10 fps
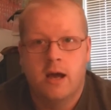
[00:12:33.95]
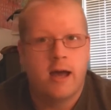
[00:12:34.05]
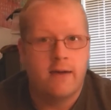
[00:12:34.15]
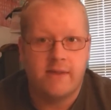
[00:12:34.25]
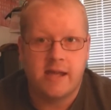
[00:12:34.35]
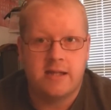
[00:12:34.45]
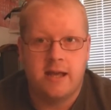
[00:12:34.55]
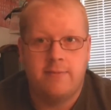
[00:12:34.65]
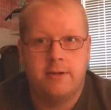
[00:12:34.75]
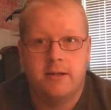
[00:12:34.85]
I have that
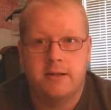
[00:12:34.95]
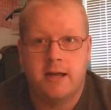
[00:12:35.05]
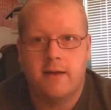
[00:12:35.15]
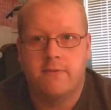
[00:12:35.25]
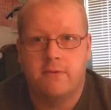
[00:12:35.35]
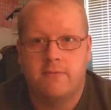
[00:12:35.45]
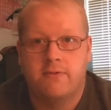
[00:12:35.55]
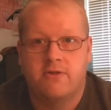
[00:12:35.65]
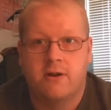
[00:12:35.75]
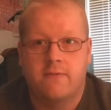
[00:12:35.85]
tape, and then I have the one
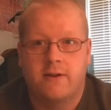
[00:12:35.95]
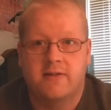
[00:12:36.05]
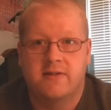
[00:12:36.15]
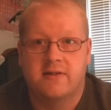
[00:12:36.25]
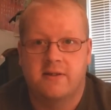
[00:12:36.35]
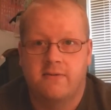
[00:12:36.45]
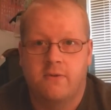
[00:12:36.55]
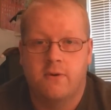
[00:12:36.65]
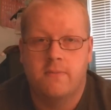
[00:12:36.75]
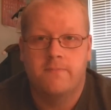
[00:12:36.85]
for Star Fox
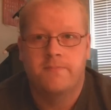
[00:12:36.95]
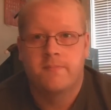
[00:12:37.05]
64.